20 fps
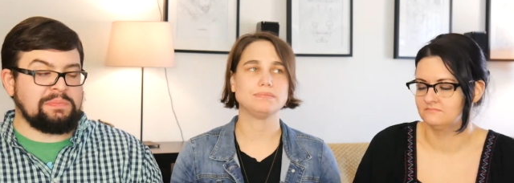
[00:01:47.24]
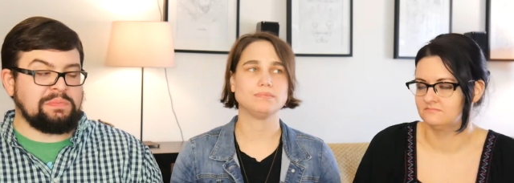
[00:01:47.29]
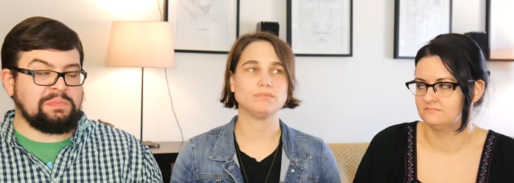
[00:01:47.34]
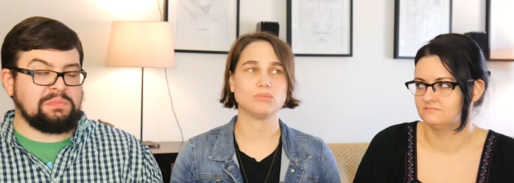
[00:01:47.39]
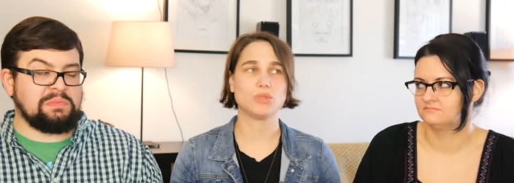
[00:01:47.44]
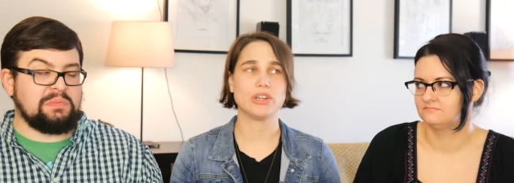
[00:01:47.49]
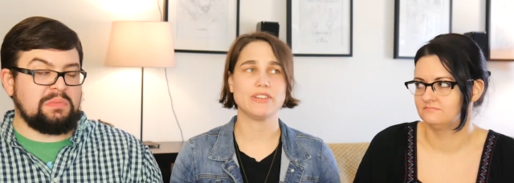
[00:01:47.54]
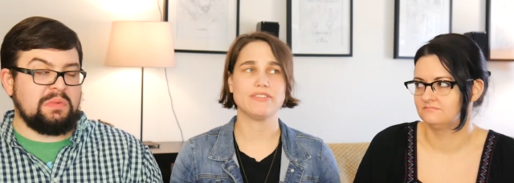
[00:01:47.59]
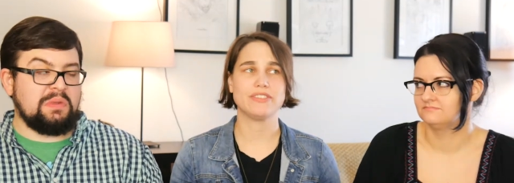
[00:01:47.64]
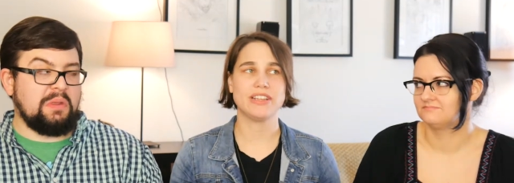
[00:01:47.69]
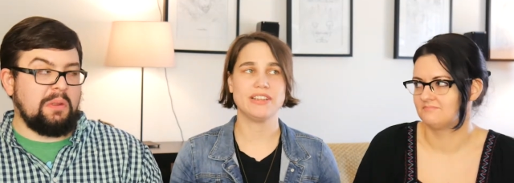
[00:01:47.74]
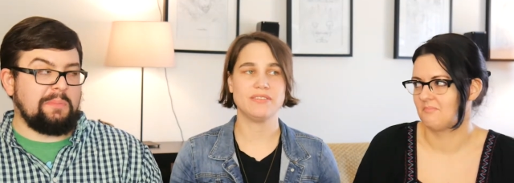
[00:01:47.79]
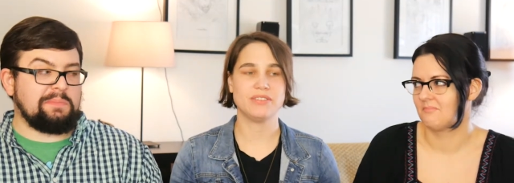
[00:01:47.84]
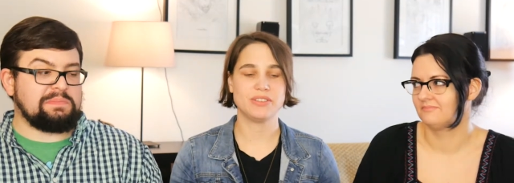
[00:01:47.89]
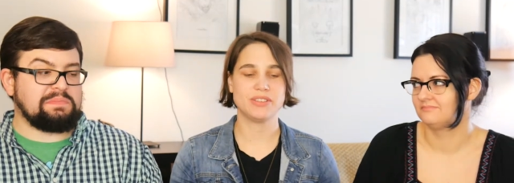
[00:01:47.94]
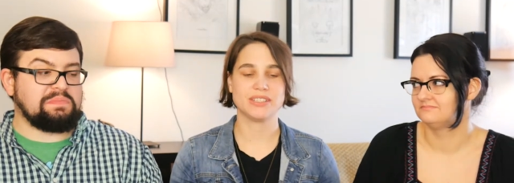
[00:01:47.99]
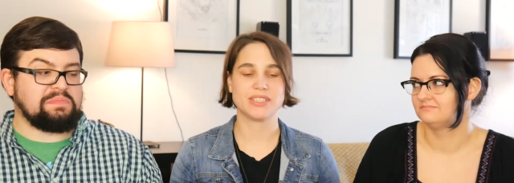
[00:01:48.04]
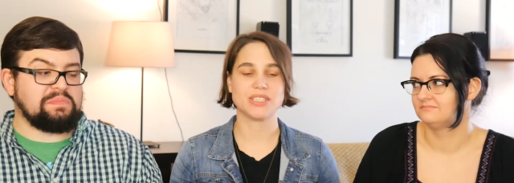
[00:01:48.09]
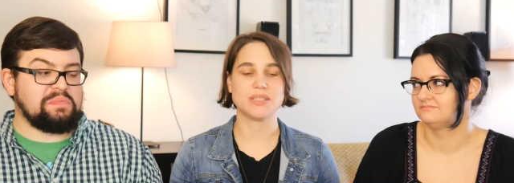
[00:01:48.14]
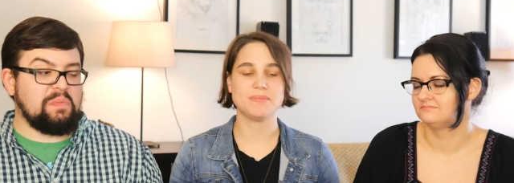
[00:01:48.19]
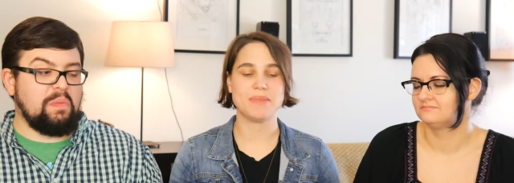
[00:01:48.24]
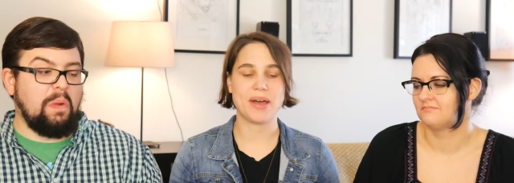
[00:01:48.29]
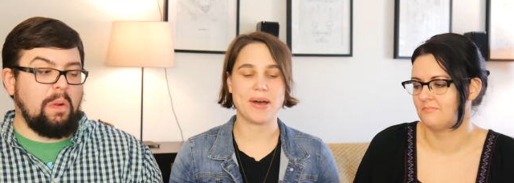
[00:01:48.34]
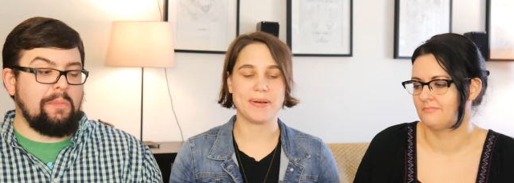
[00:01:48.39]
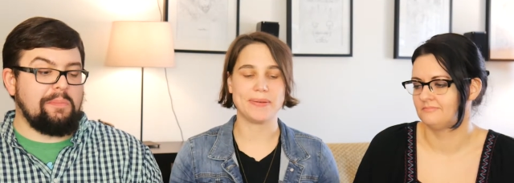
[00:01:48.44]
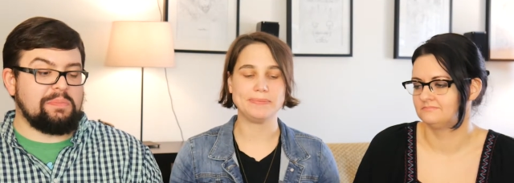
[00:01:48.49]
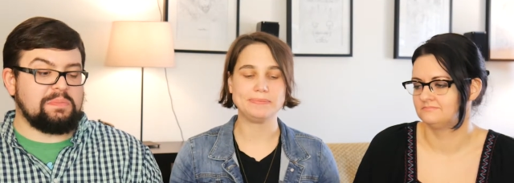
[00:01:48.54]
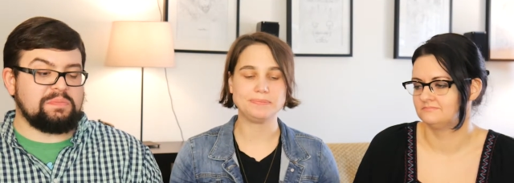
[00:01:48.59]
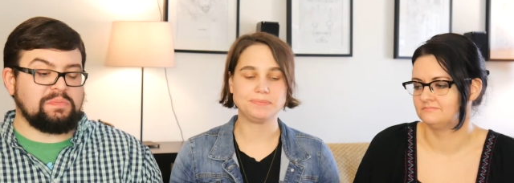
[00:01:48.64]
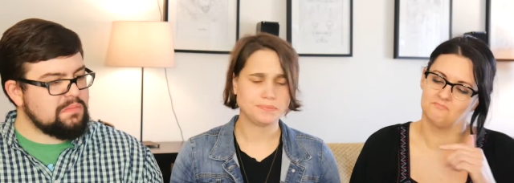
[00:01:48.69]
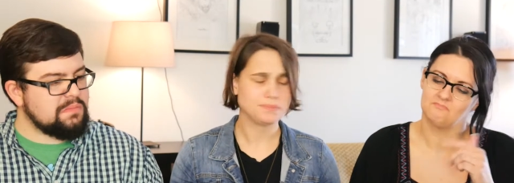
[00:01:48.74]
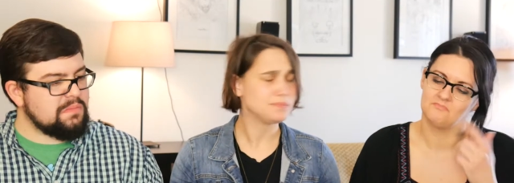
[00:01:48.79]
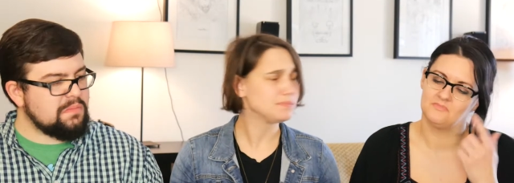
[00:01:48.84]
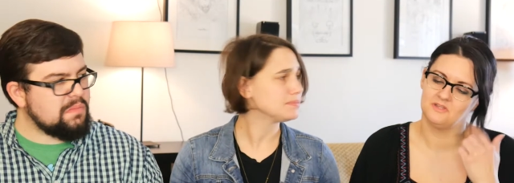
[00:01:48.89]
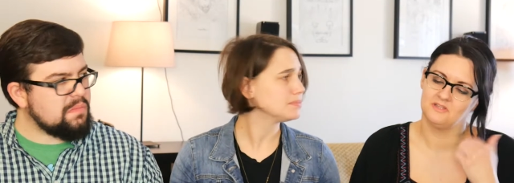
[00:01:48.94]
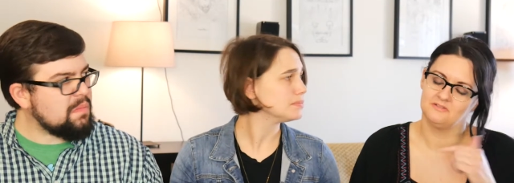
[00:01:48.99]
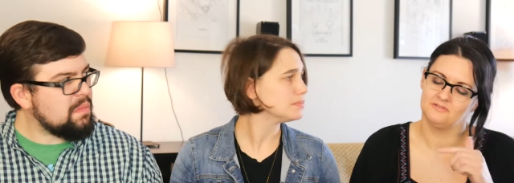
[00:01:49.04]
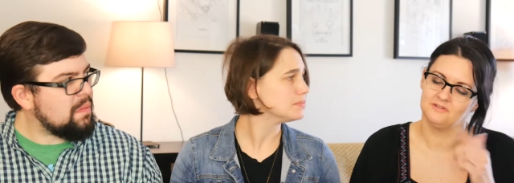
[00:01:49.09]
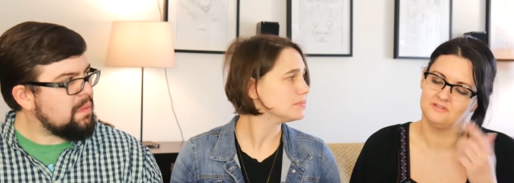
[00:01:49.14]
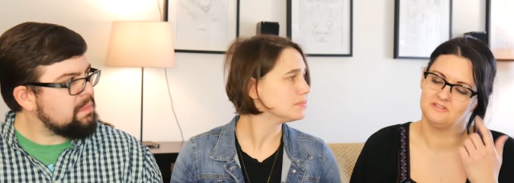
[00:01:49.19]
Speaker 1: More flavor than smell.
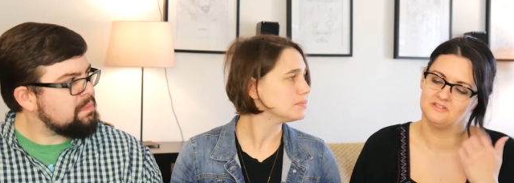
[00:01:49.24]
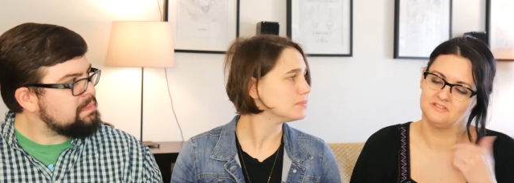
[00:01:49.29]
It really